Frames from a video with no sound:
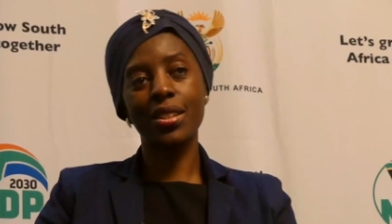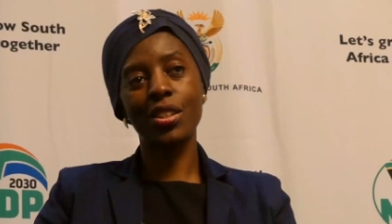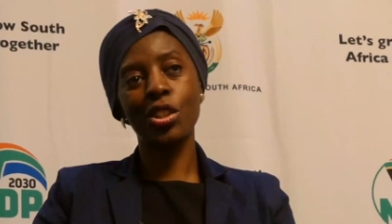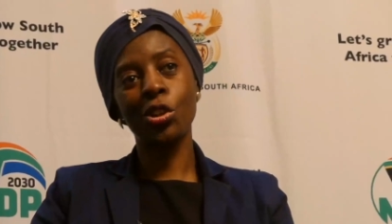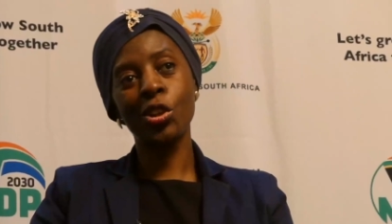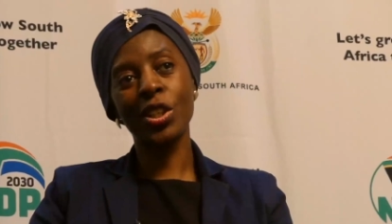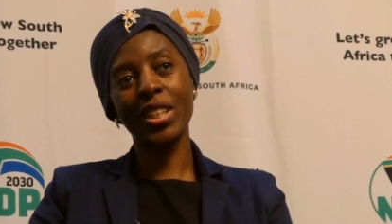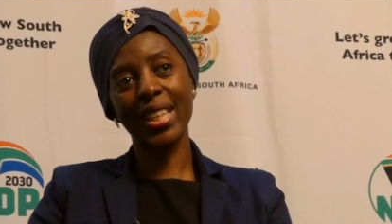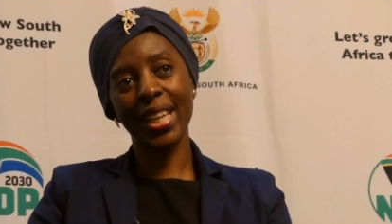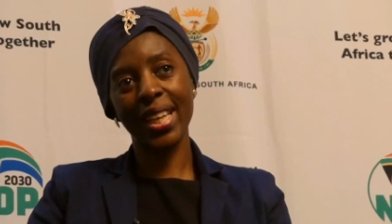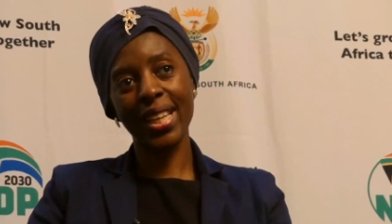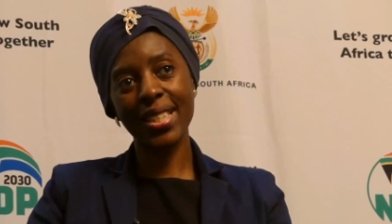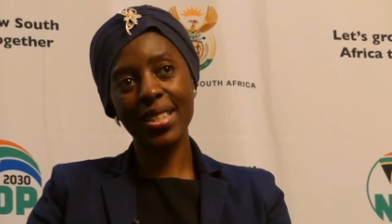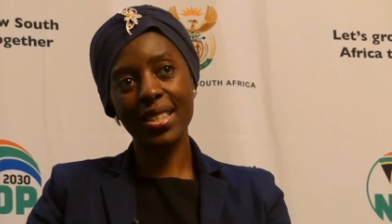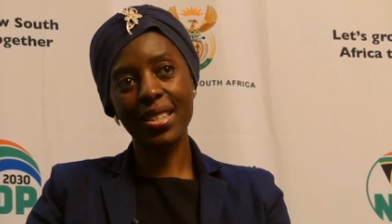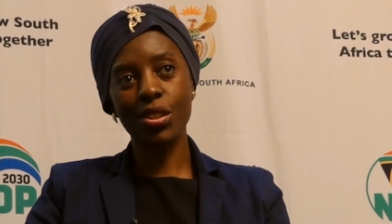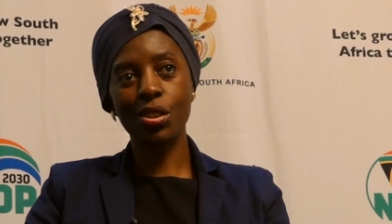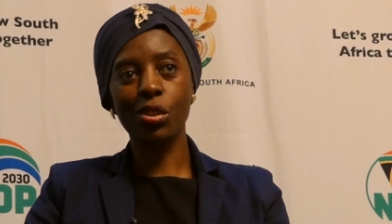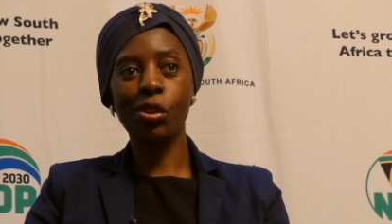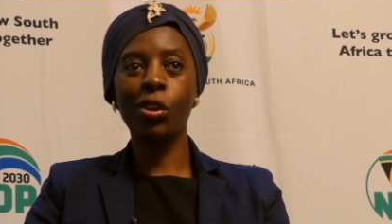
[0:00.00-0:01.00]
your
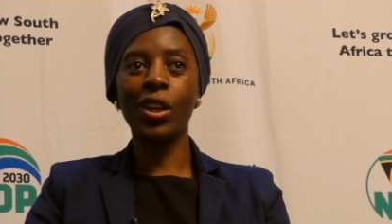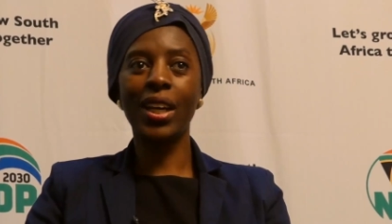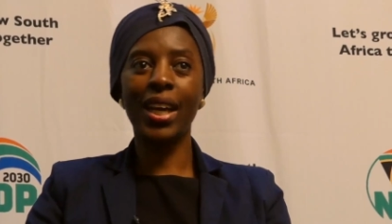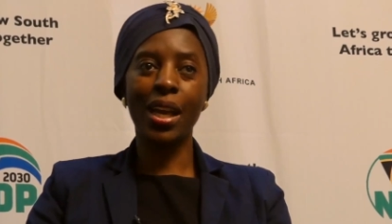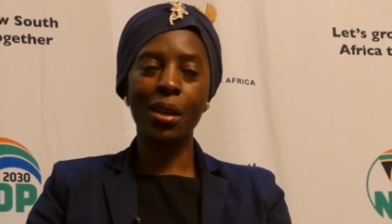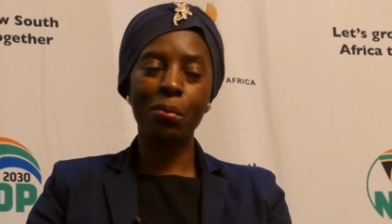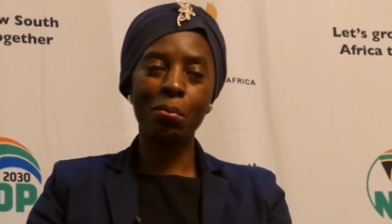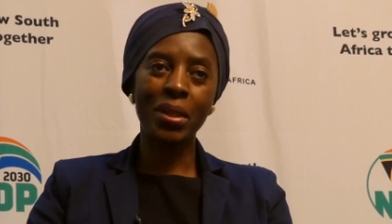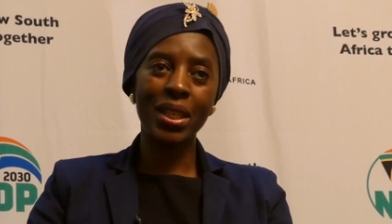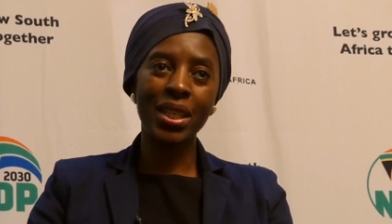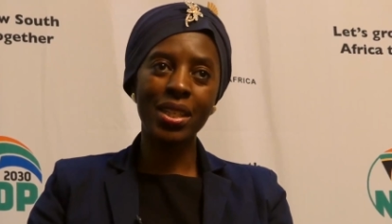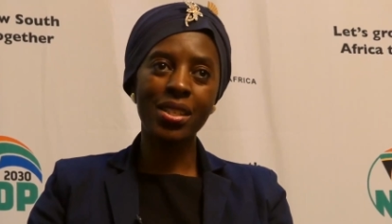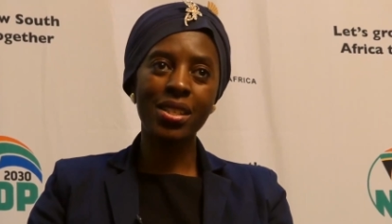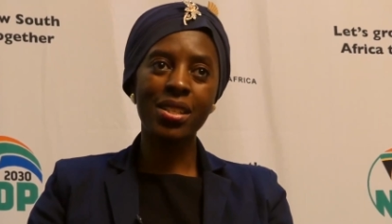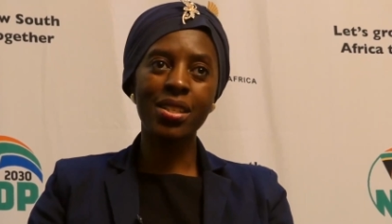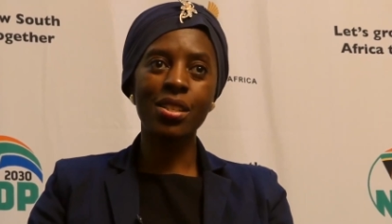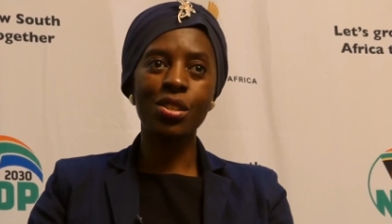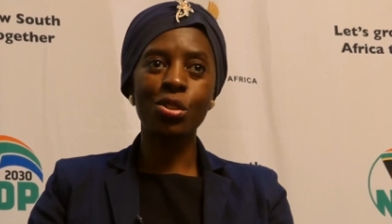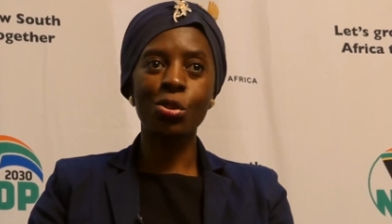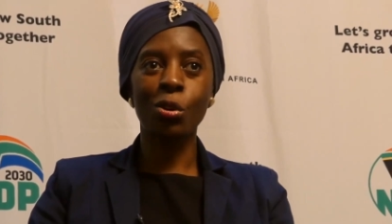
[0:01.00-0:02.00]
debts or
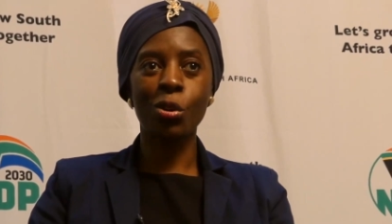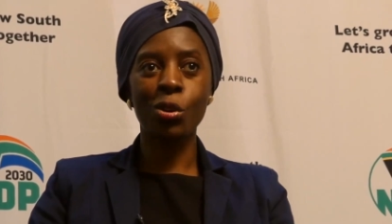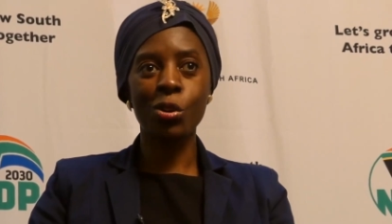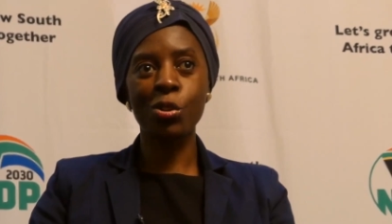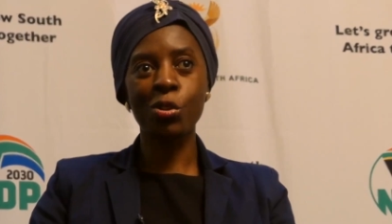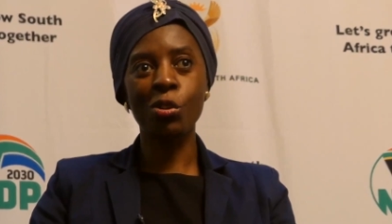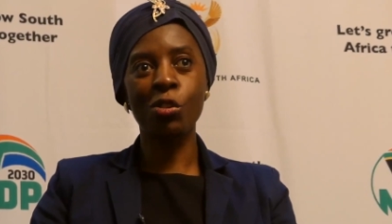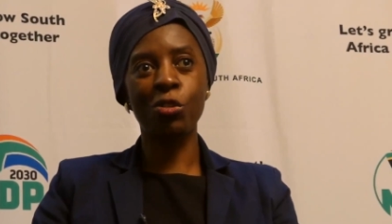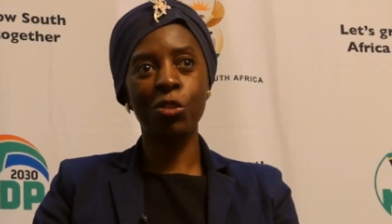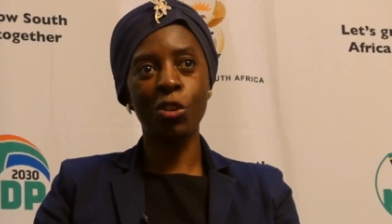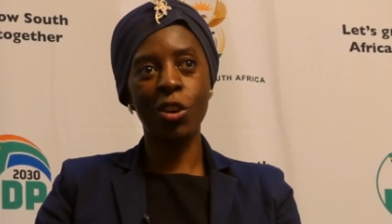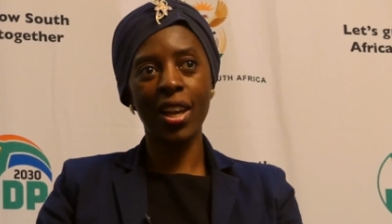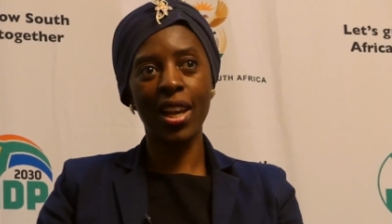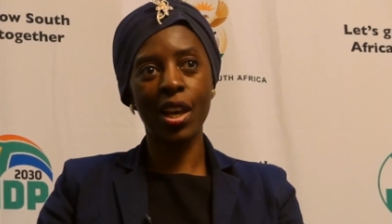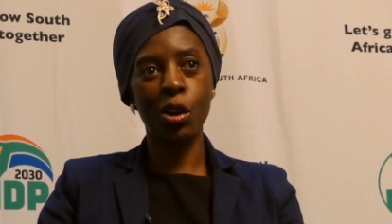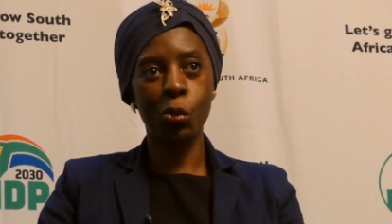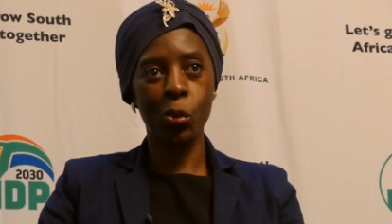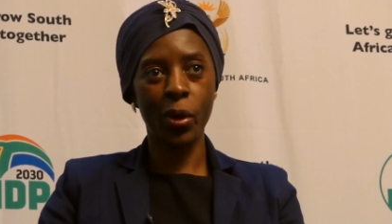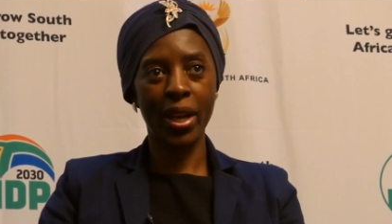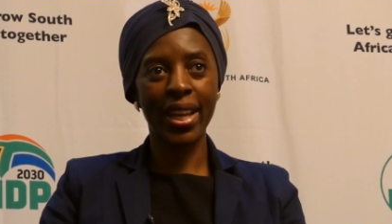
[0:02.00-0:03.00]
liabilities also fall
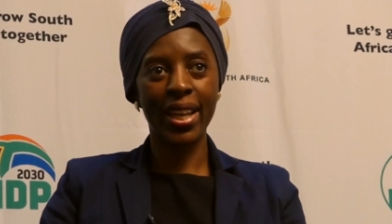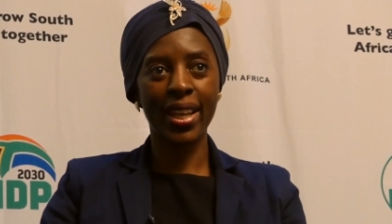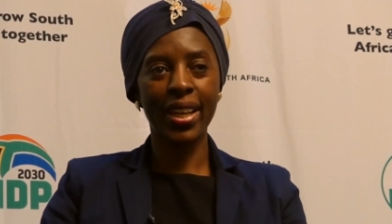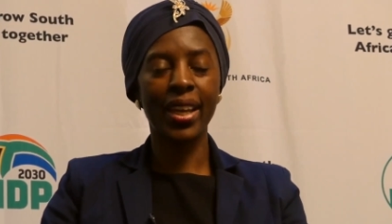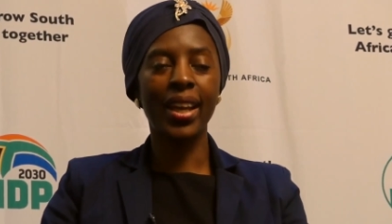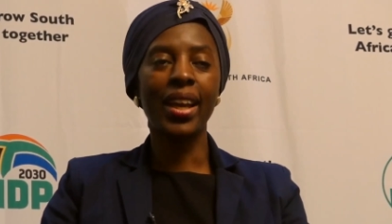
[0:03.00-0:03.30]
away.